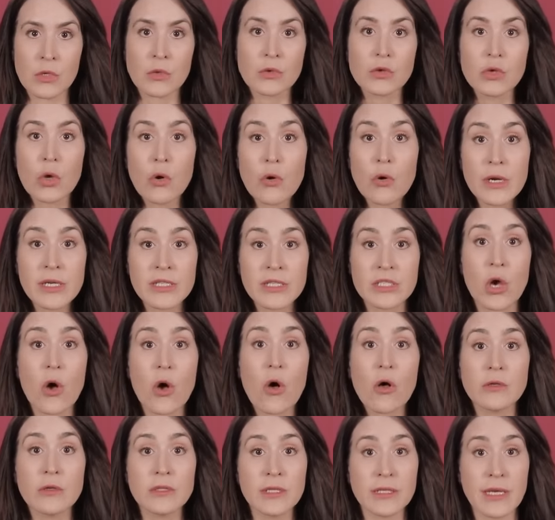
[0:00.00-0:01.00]
Lori
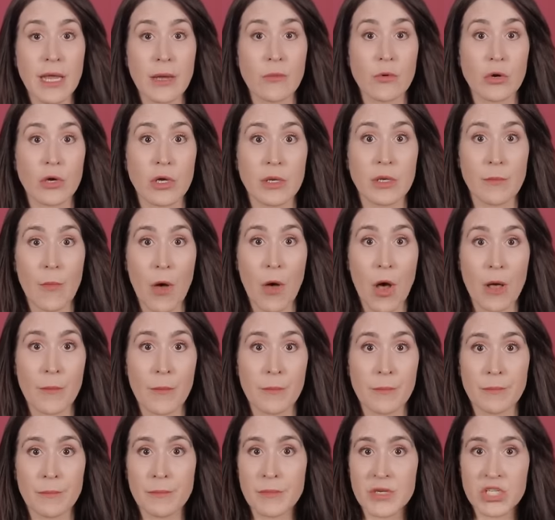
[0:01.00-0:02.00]
told a neighborhood
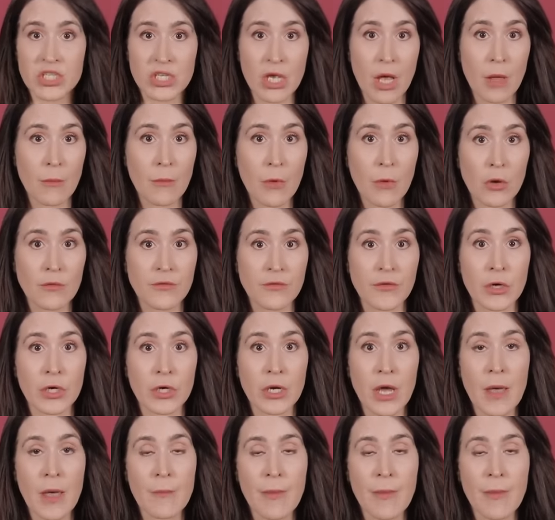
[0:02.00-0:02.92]
mom, Michelle Mulford,